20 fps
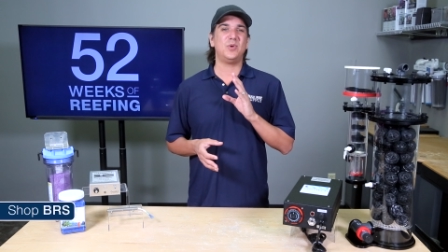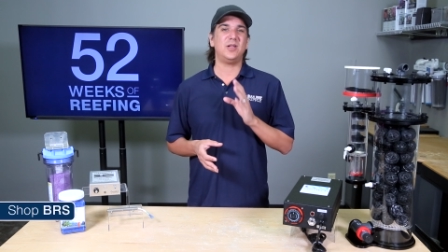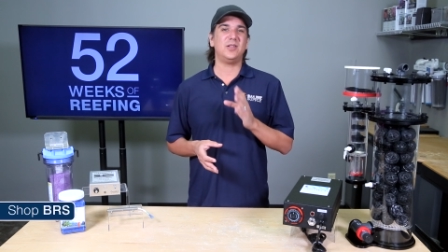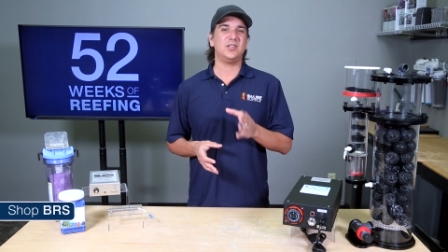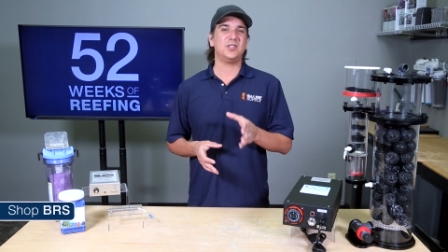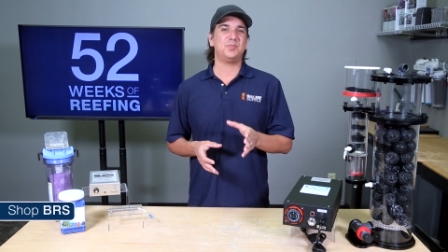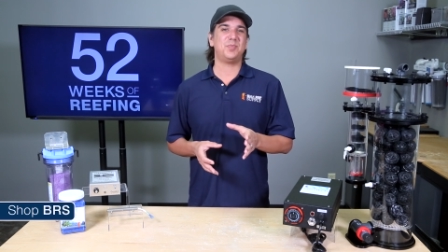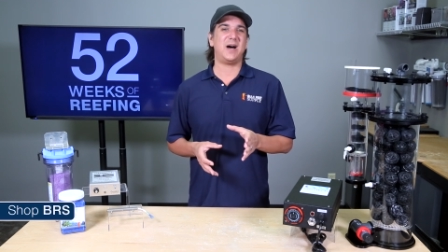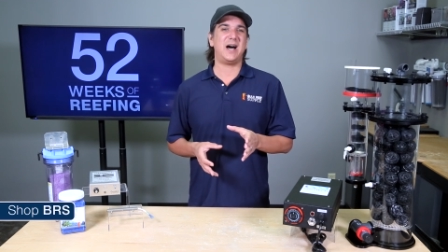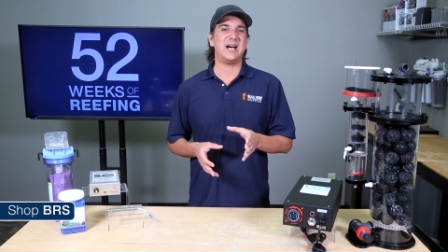
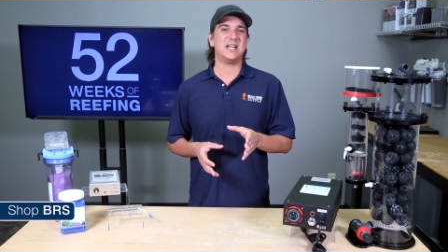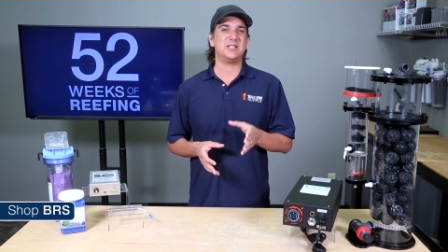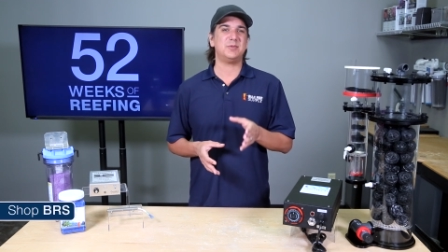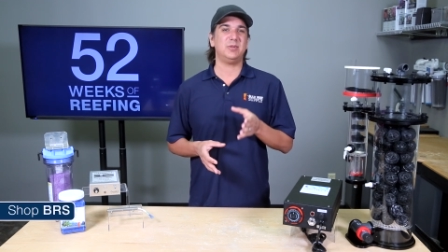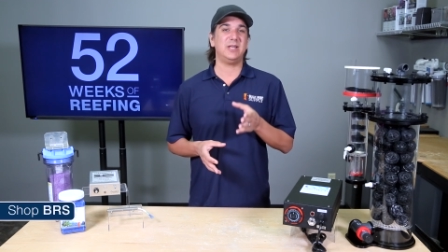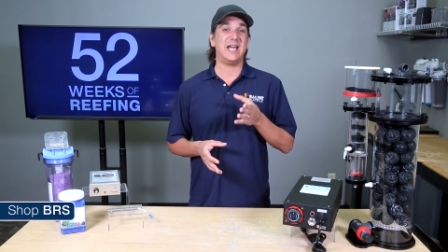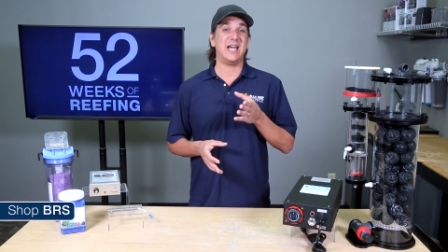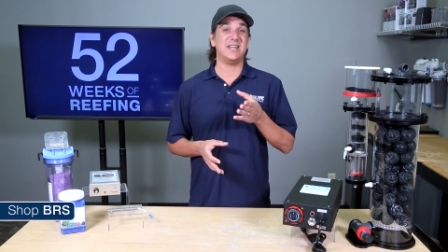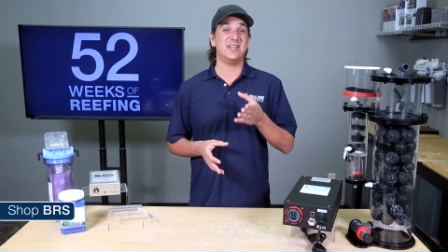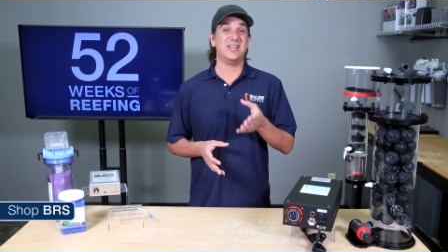well as
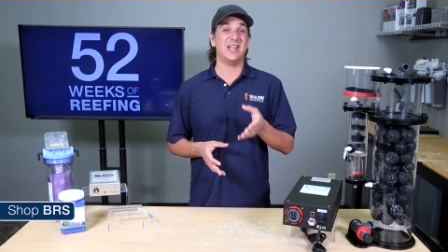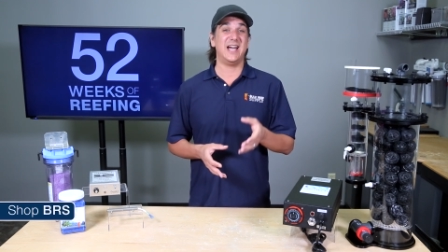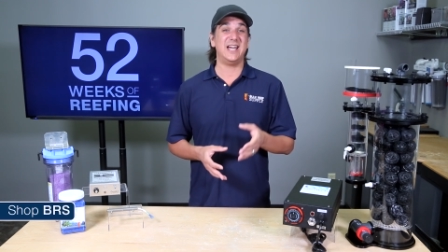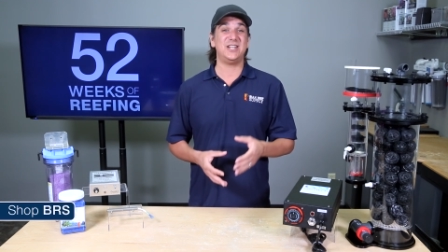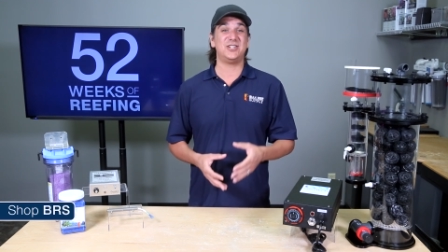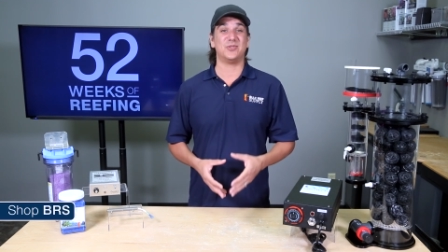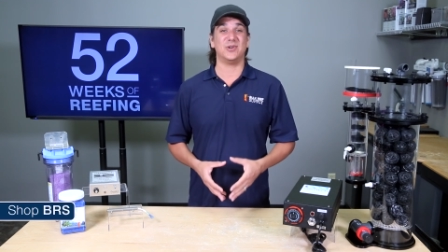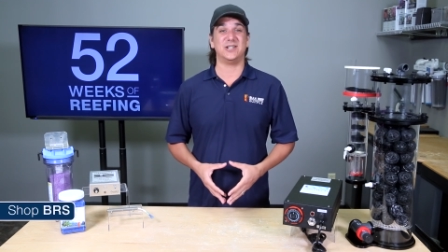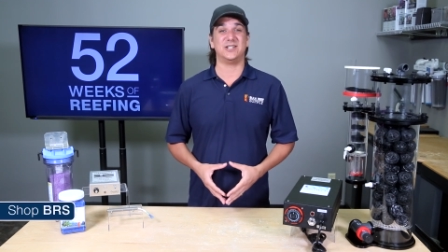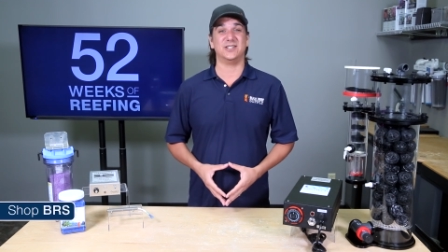possibly add
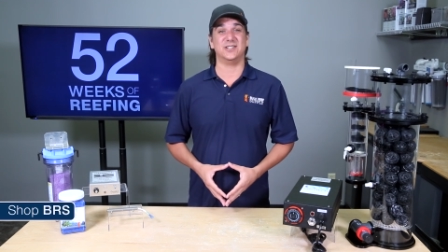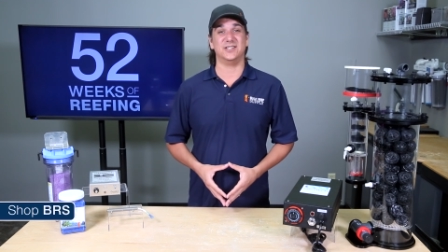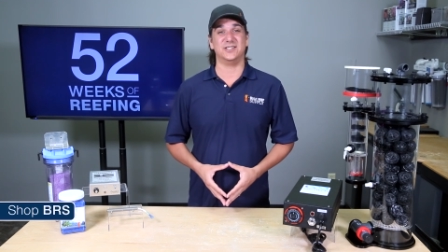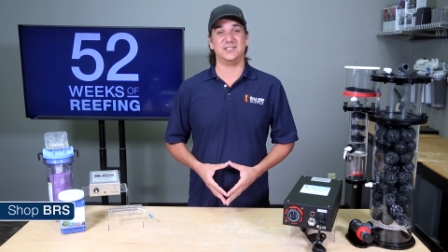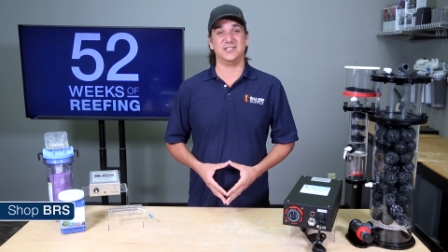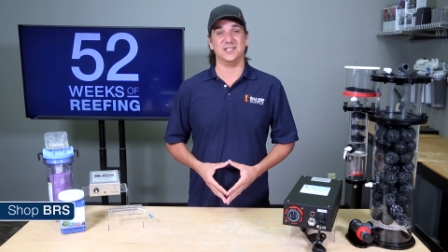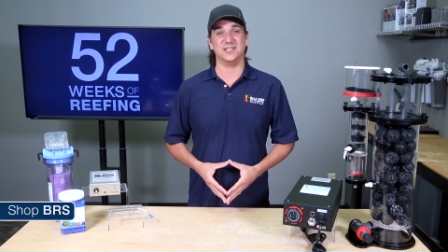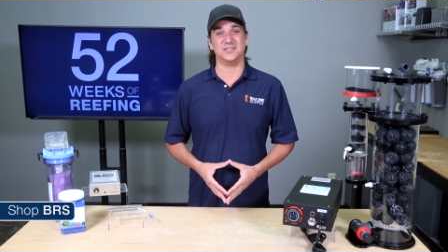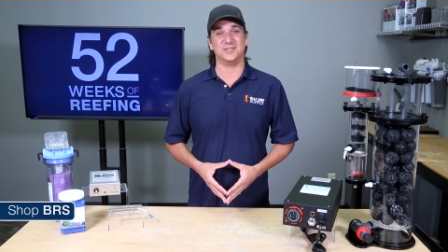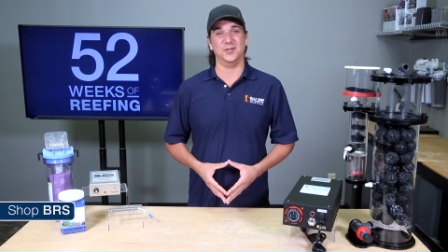nitrate to the
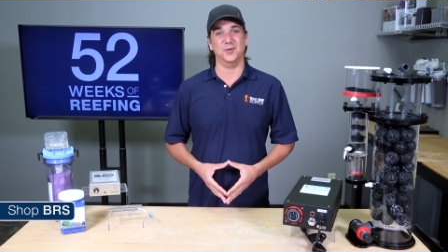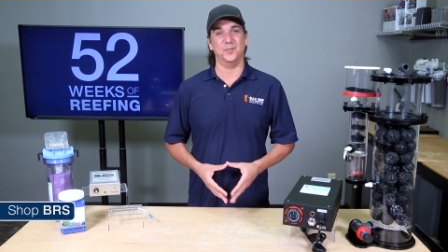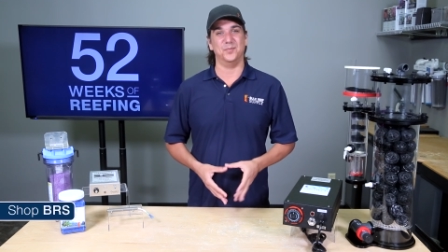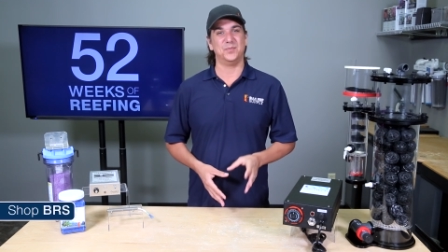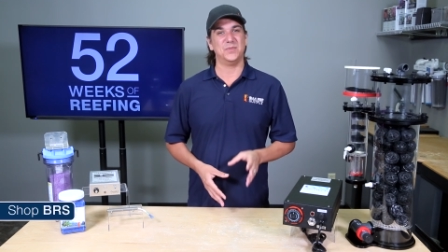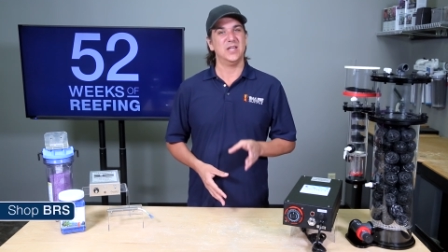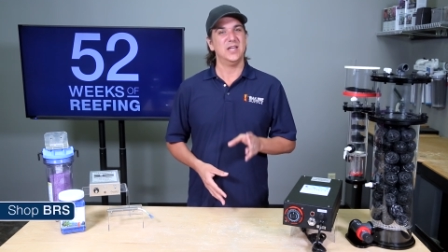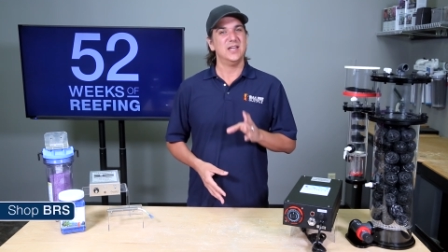system.